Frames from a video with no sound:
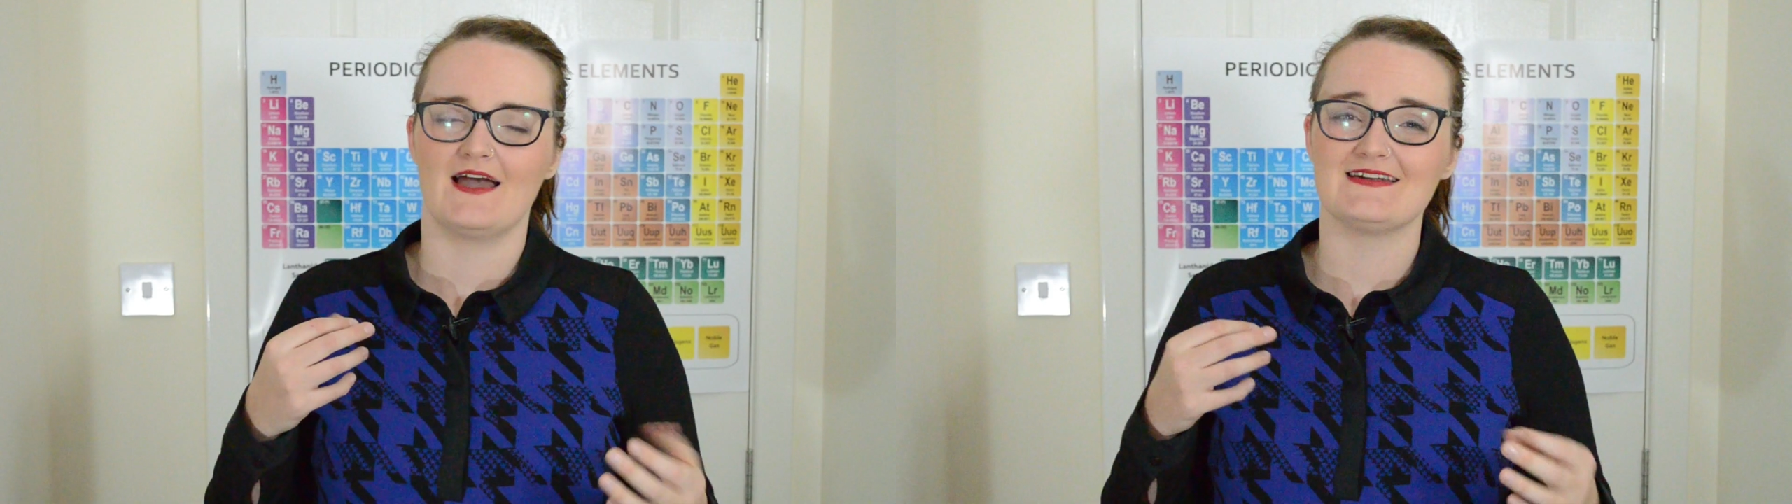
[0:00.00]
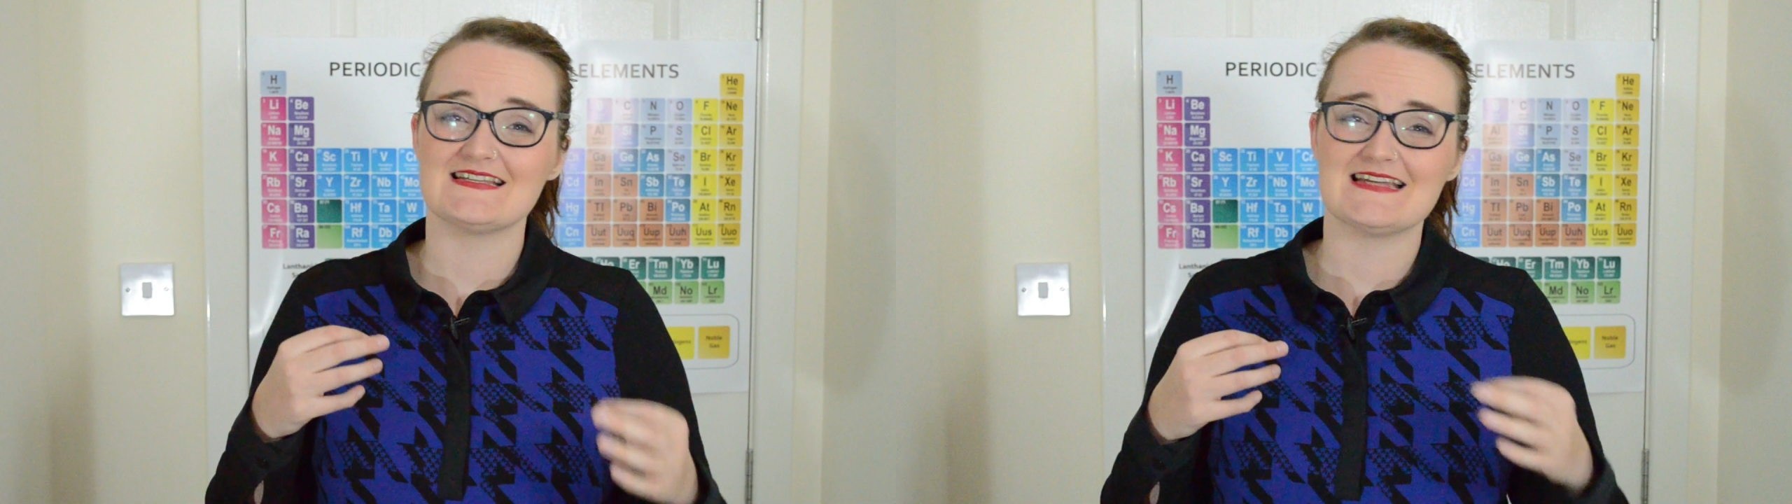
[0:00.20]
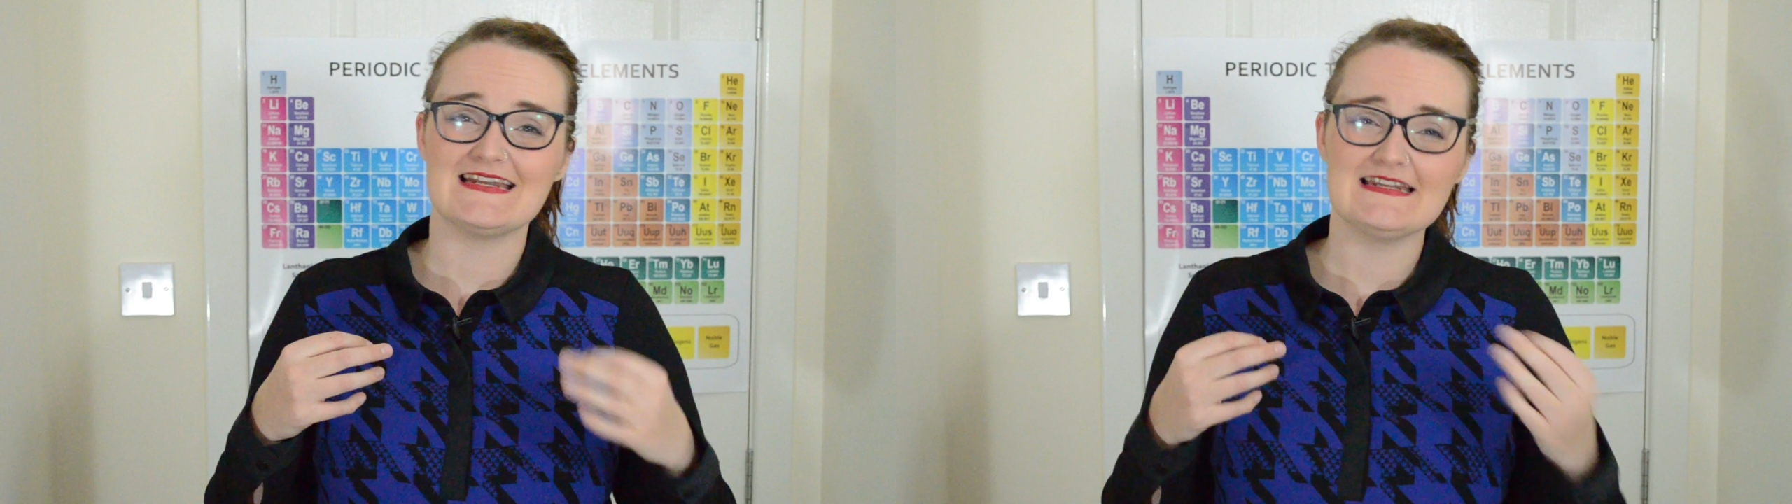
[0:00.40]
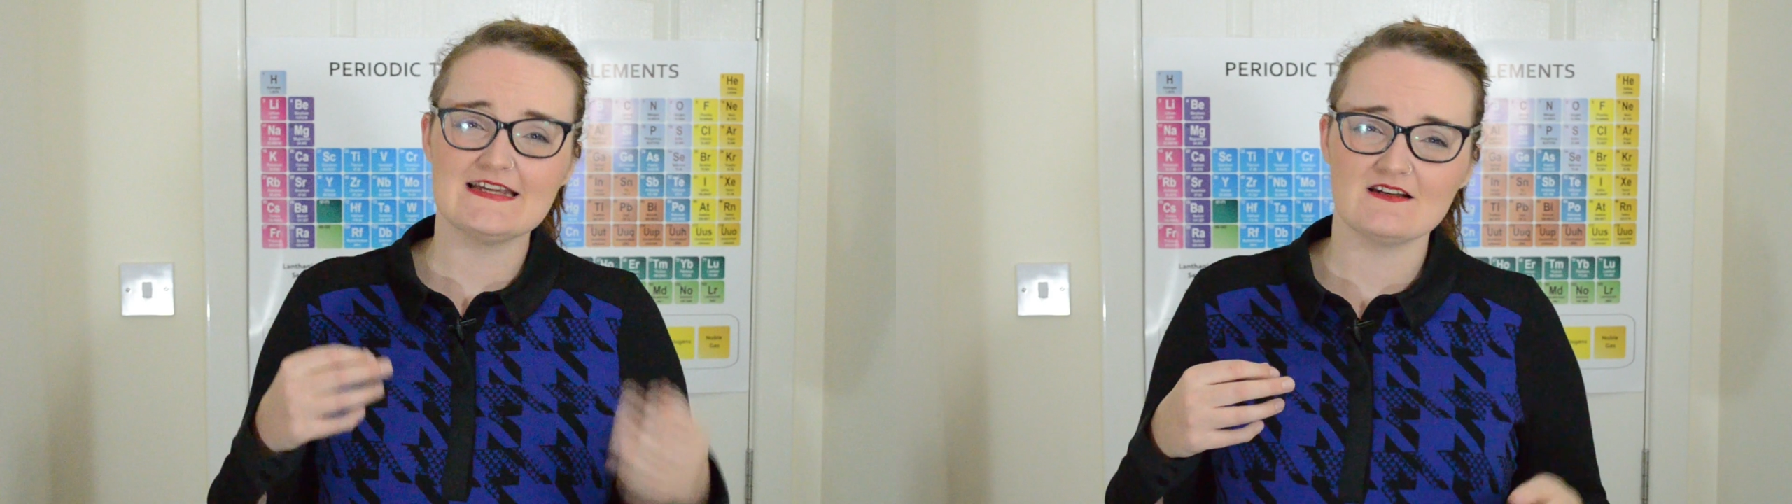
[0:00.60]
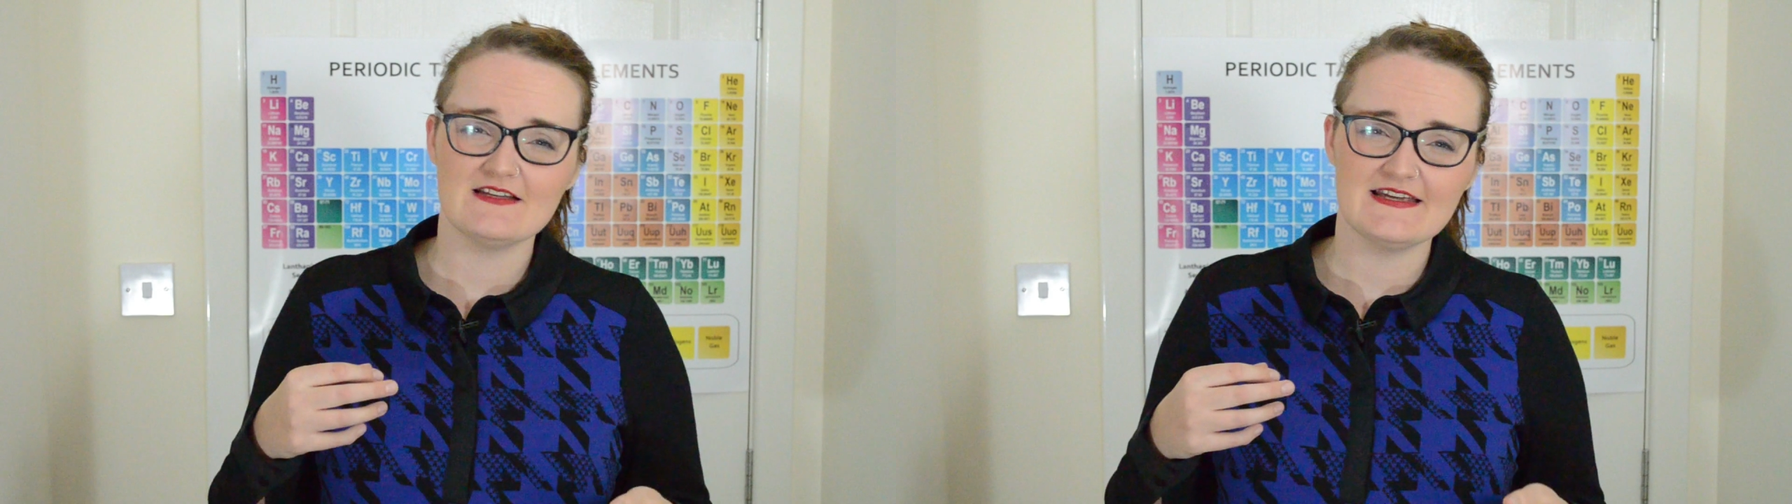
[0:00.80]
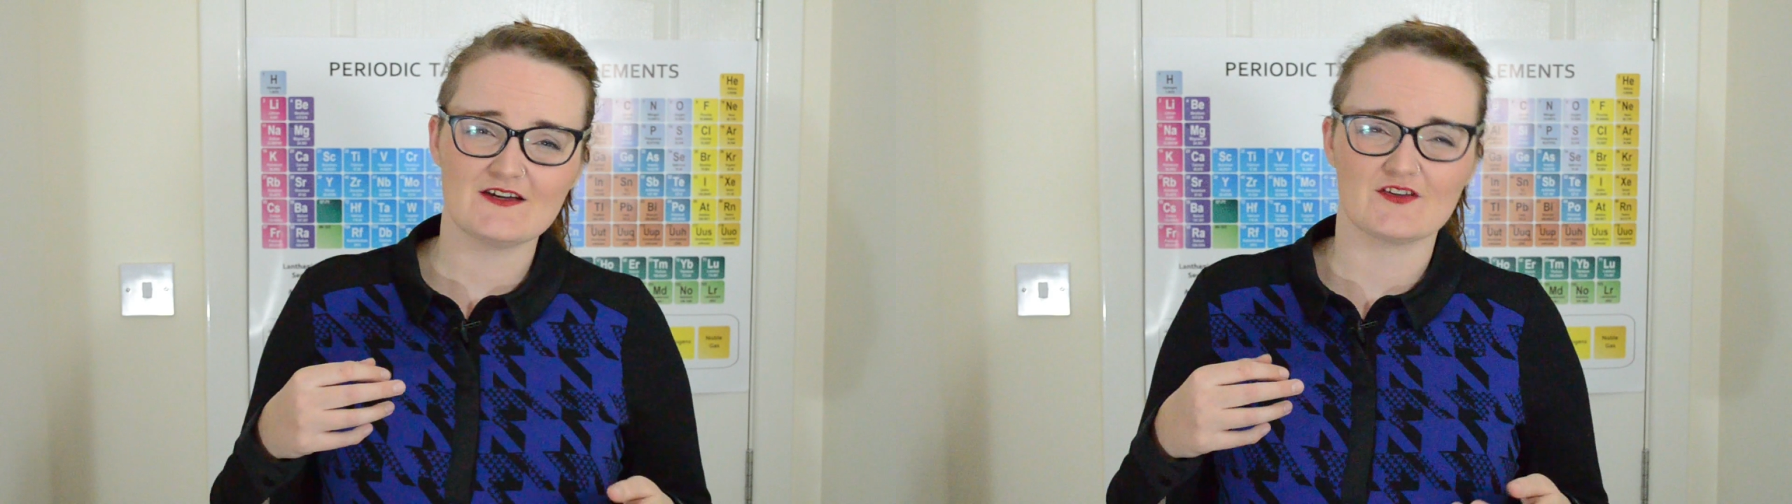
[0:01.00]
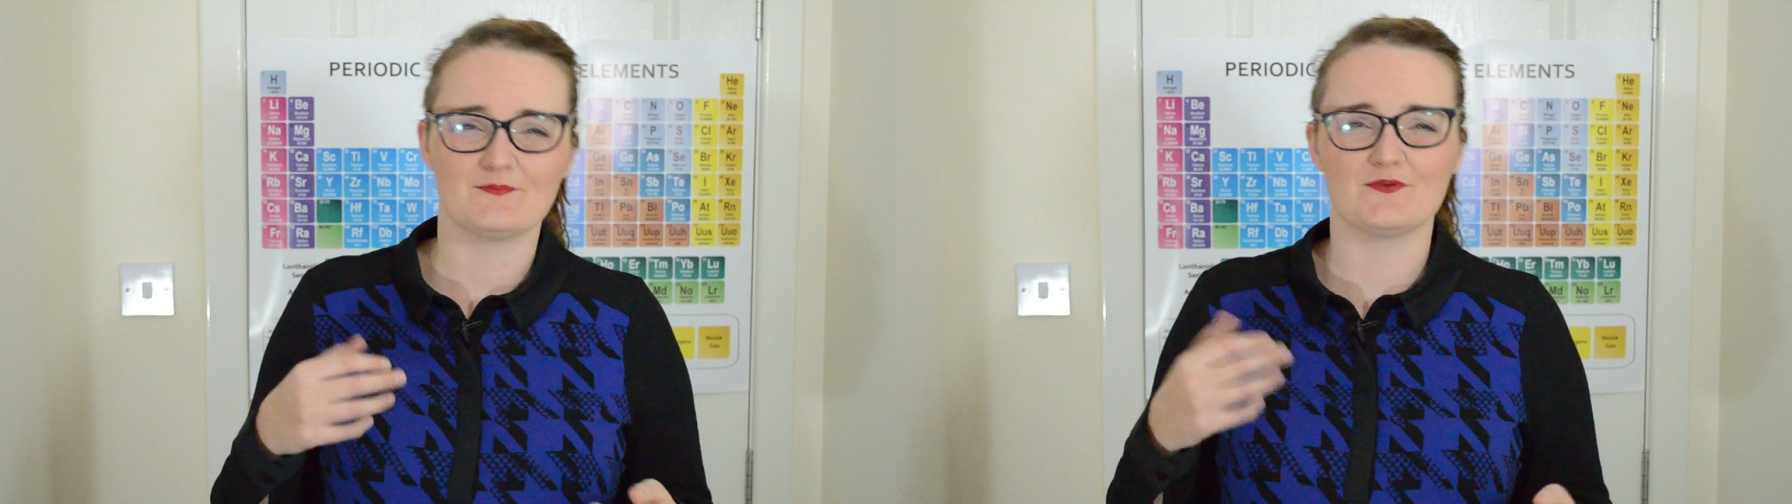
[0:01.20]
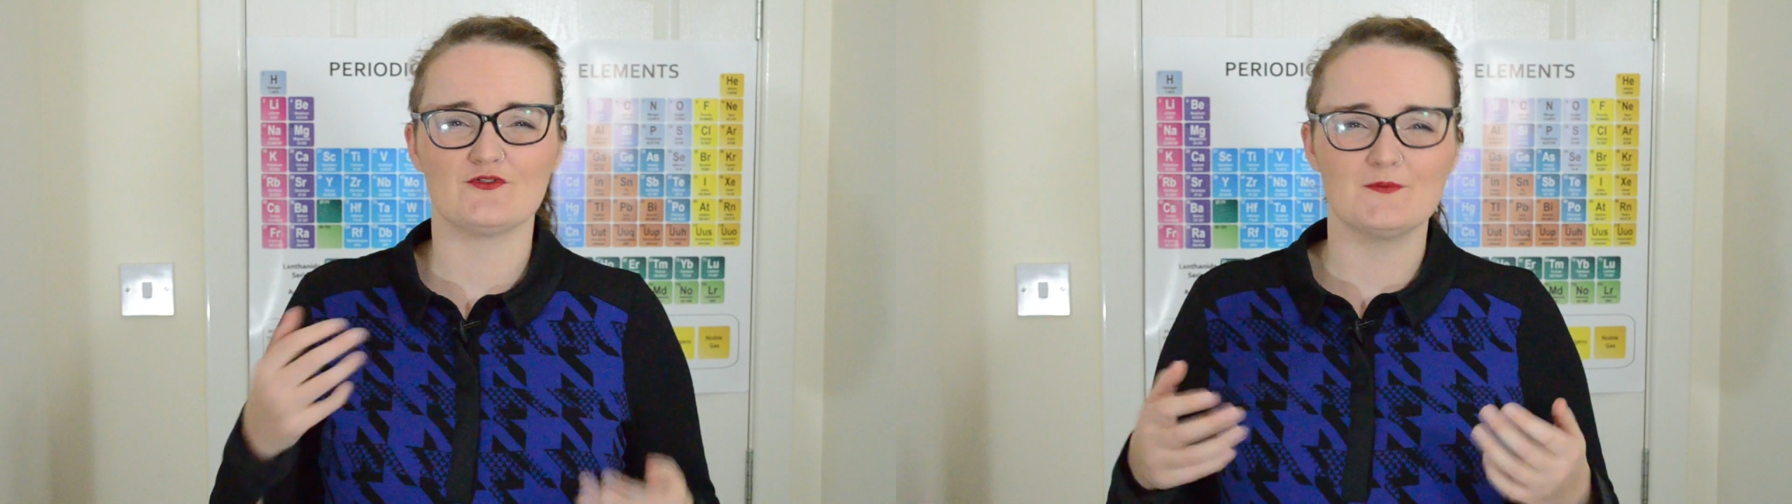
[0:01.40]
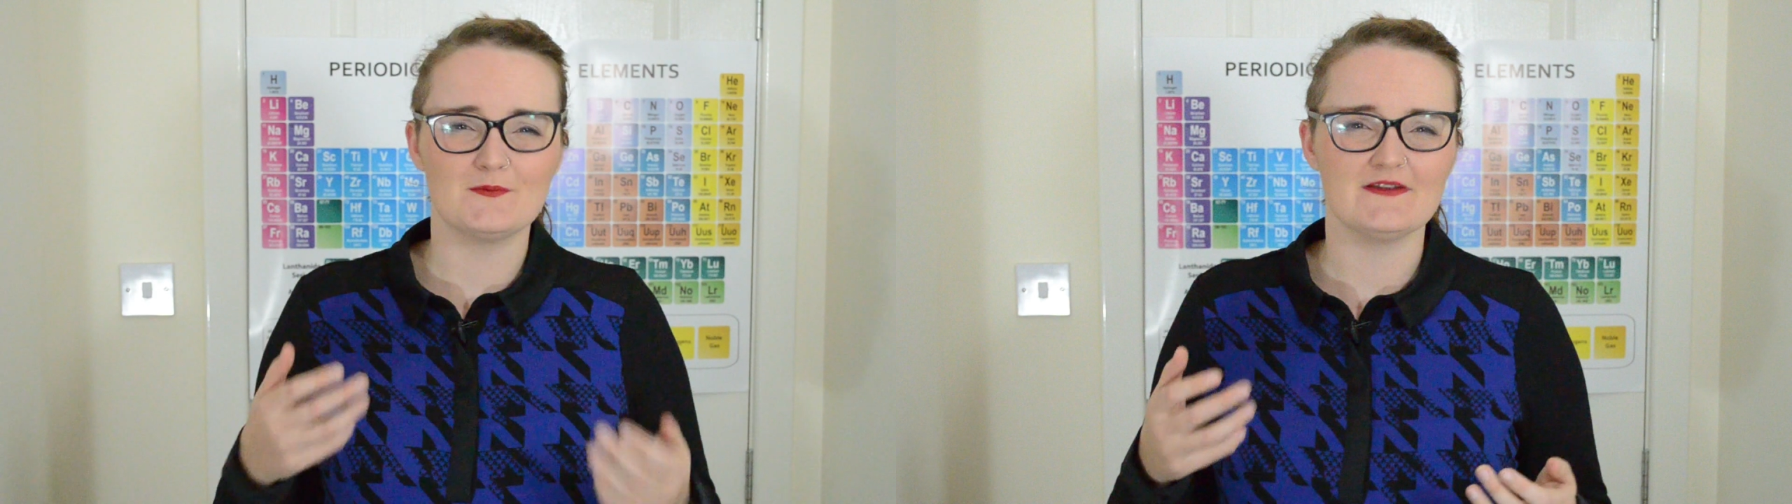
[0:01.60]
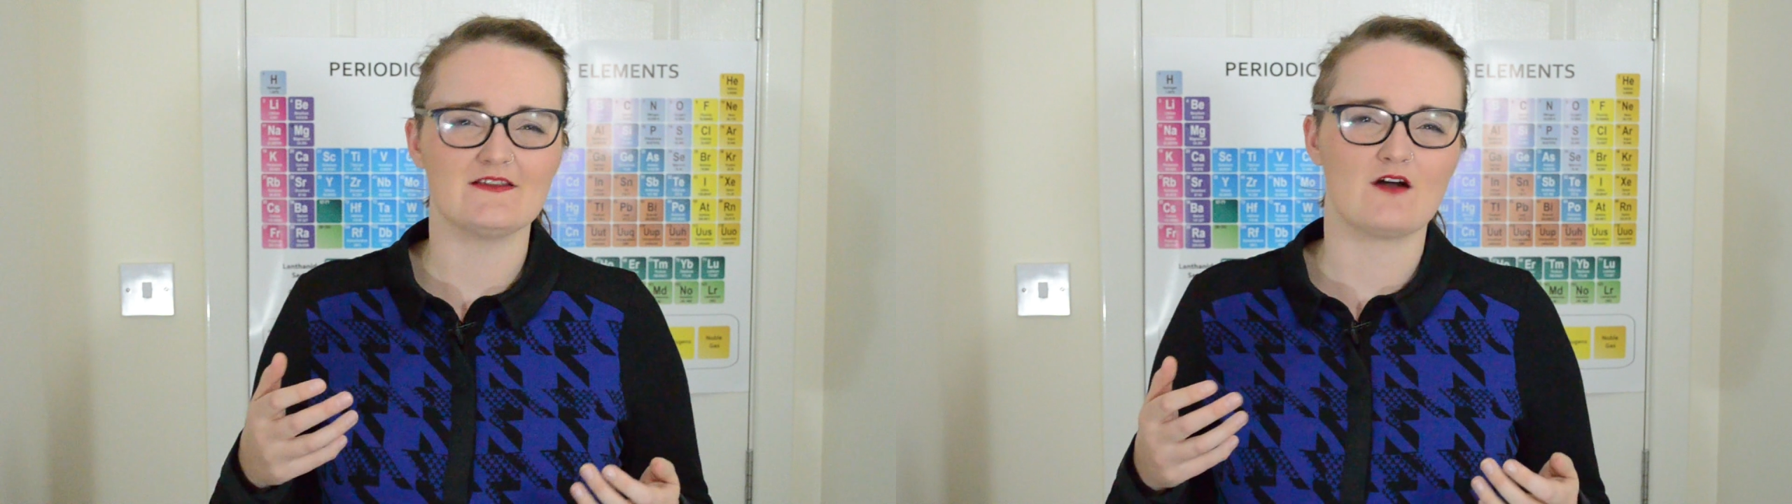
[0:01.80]
And I say nearly because
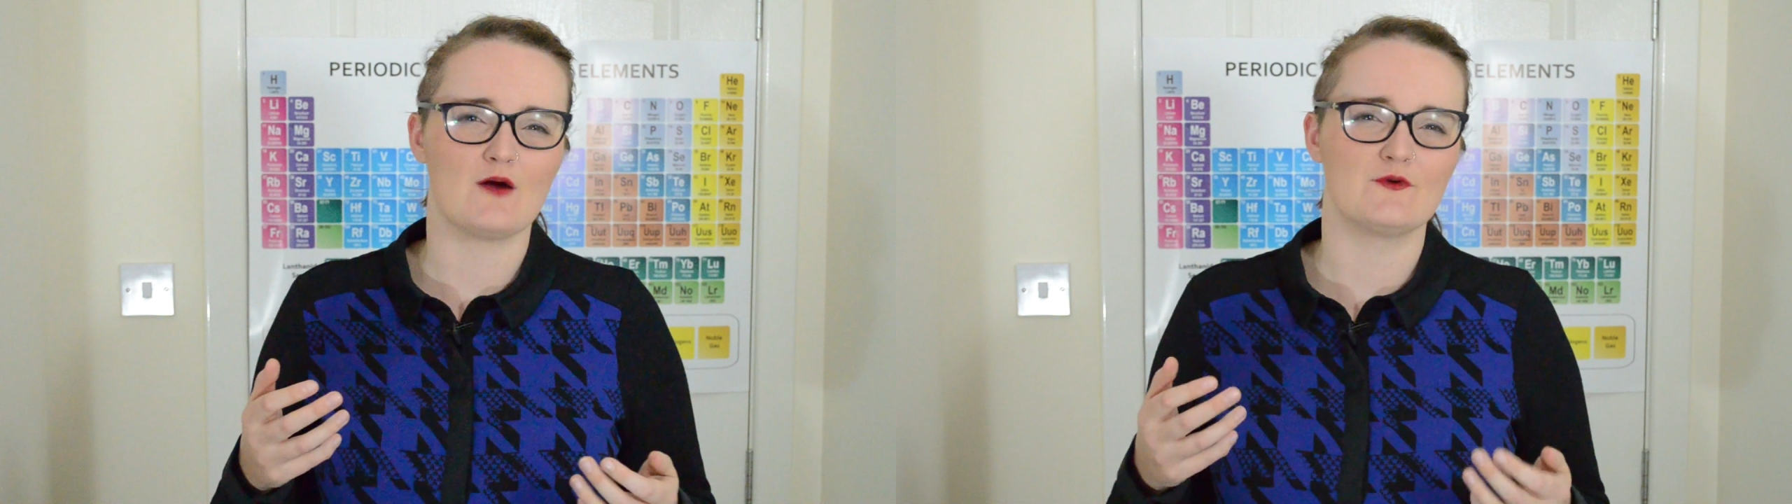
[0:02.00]
presumably the car